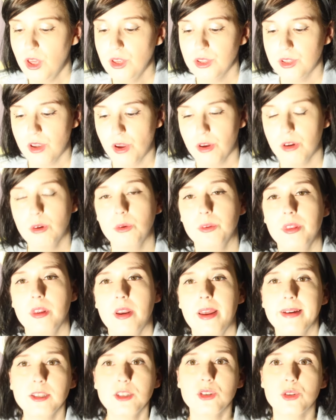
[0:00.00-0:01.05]
So the
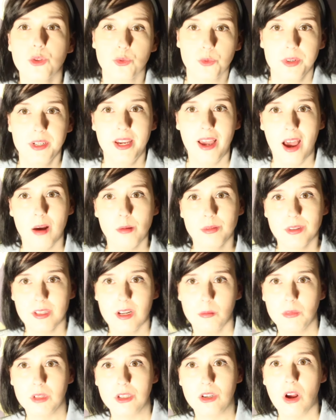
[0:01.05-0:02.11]
next 3 apps that
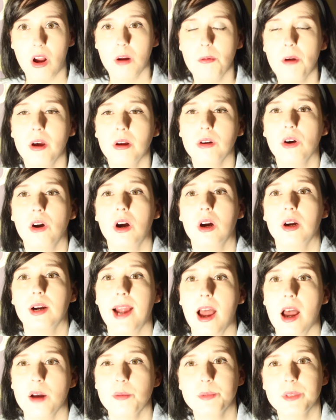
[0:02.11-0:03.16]
I'm going to talk about are
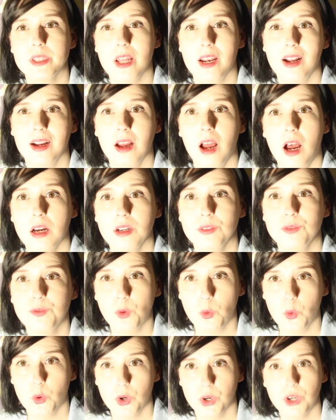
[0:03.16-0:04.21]
apps that I got
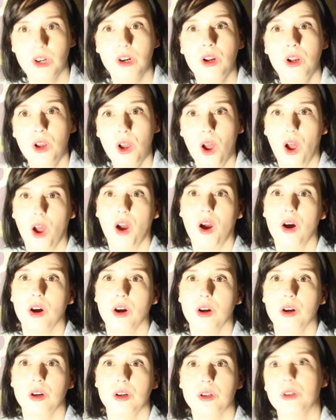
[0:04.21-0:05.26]
for
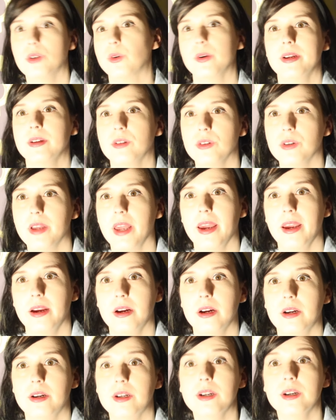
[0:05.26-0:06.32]
our critical
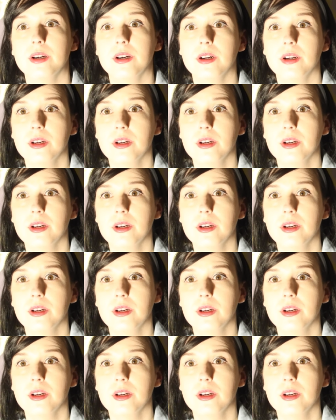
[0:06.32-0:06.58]
care